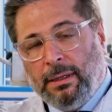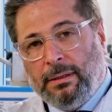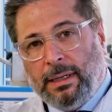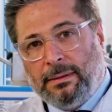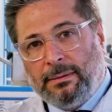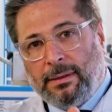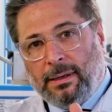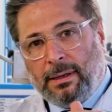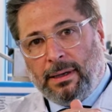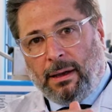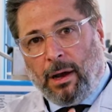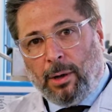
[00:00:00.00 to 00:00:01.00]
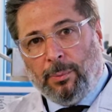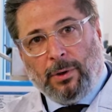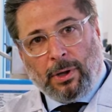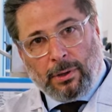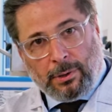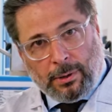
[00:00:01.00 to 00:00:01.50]
that uh, are,
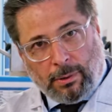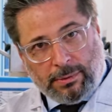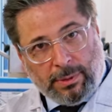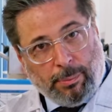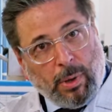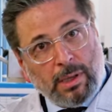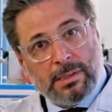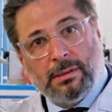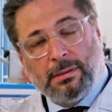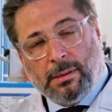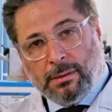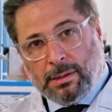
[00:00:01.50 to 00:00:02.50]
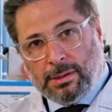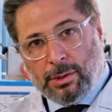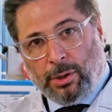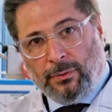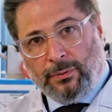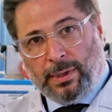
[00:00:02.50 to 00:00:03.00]
are deposited on the
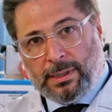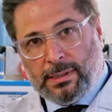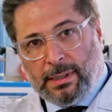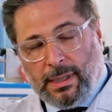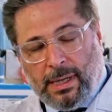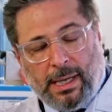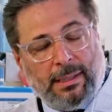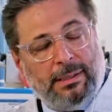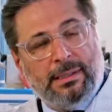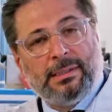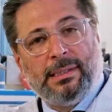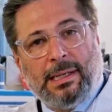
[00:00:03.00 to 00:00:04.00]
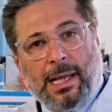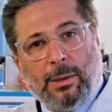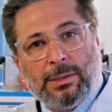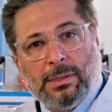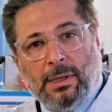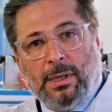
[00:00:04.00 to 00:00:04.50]
surface, and this
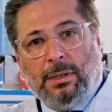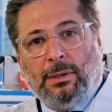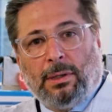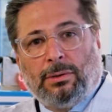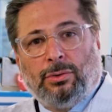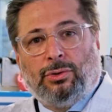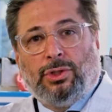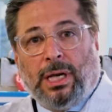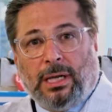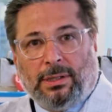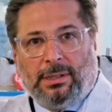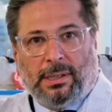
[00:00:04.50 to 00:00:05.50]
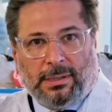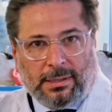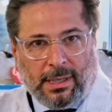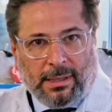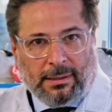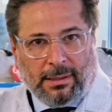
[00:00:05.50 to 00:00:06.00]
allows not to change the
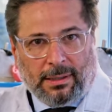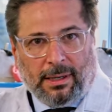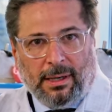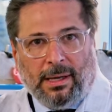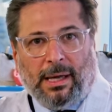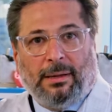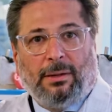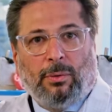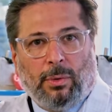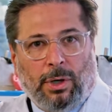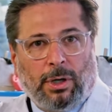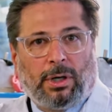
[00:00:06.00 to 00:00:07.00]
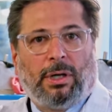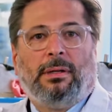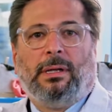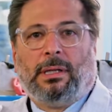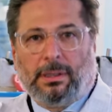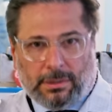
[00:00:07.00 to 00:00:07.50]
aesthetic and the work
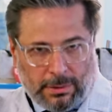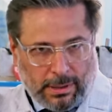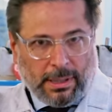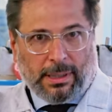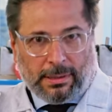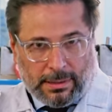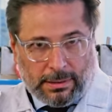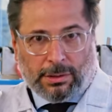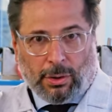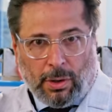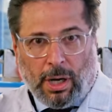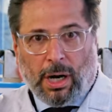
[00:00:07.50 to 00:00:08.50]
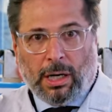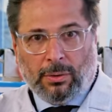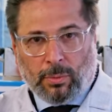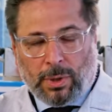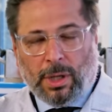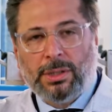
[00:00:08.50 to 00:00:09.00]
that so hard
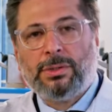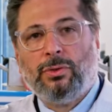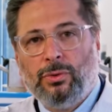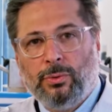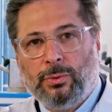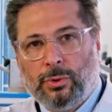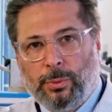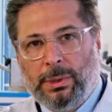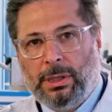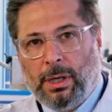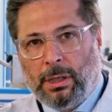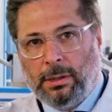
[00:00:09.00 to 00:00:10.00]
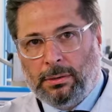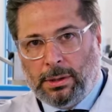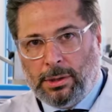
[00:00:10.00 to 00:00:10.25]
was to, do, to be done on the